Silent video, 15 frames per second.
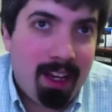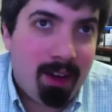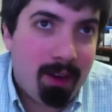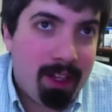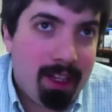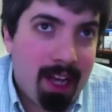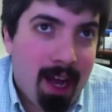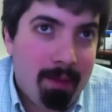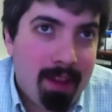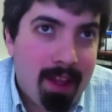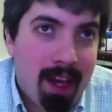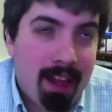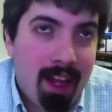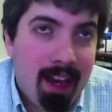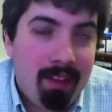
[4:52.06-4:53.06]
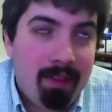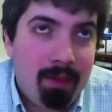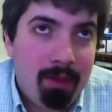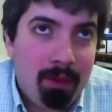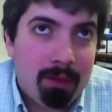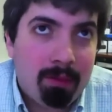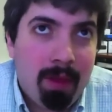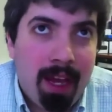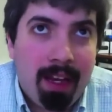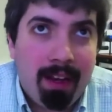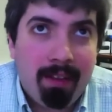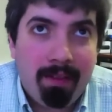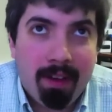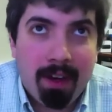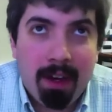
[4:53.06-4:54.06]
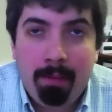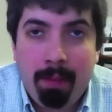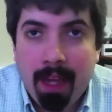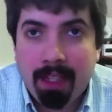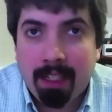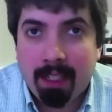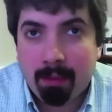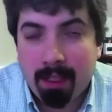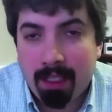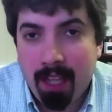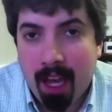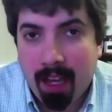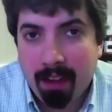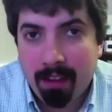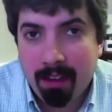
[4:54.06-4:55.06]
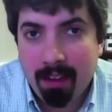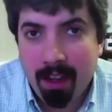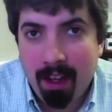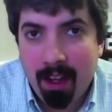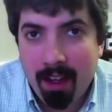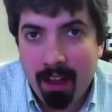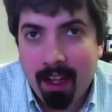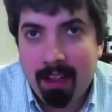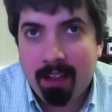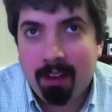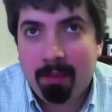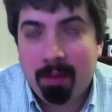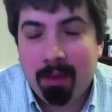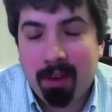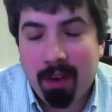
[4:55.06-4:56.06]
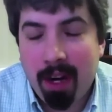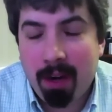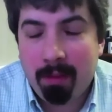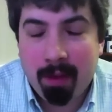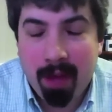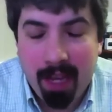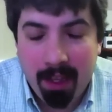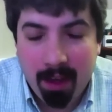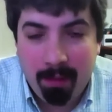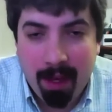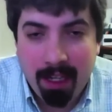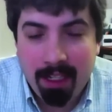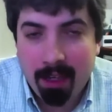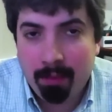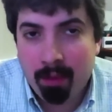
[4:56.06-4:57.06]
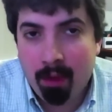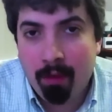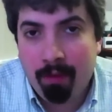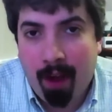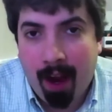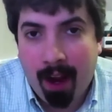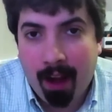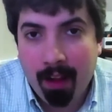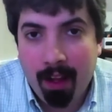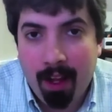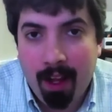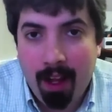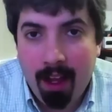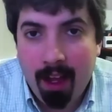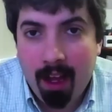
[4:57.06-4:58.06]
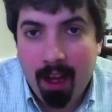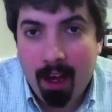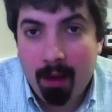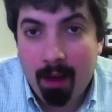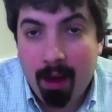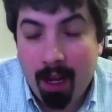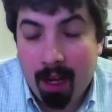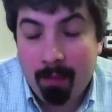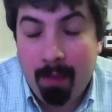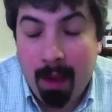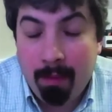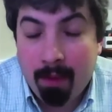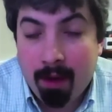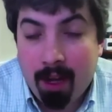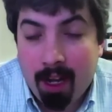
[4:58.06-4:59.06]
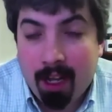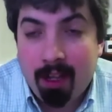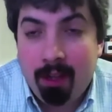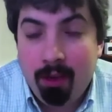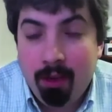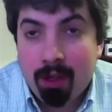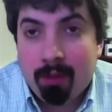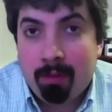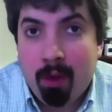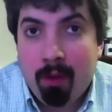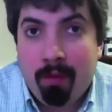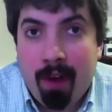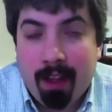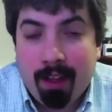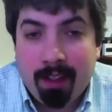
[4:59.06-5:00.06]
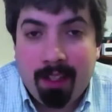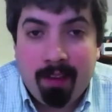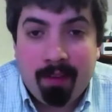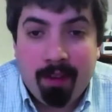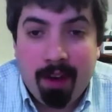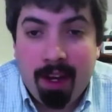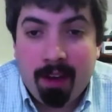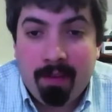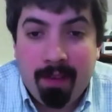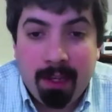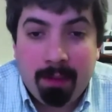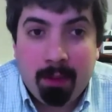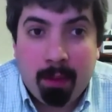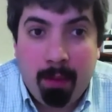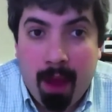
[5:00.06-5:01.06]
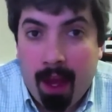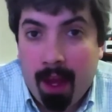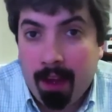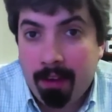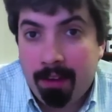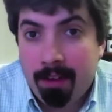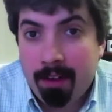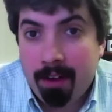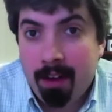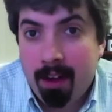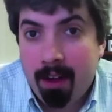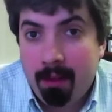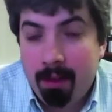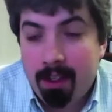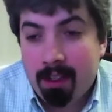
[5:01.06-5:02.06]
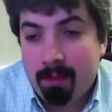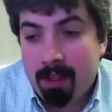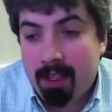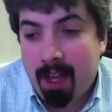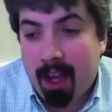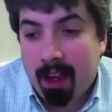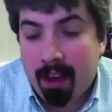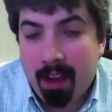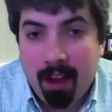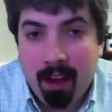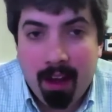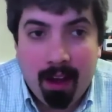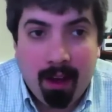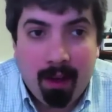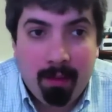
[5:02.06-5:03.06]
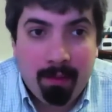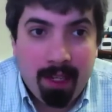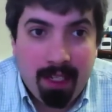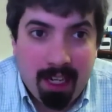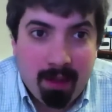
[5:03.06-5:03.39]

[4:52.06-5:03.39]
adopting that. A lot of shuls make very basic mistakes. Like they'll create a basic profile, like a member, like a user profile instead of creating a Facebook page, which is a mistake. They set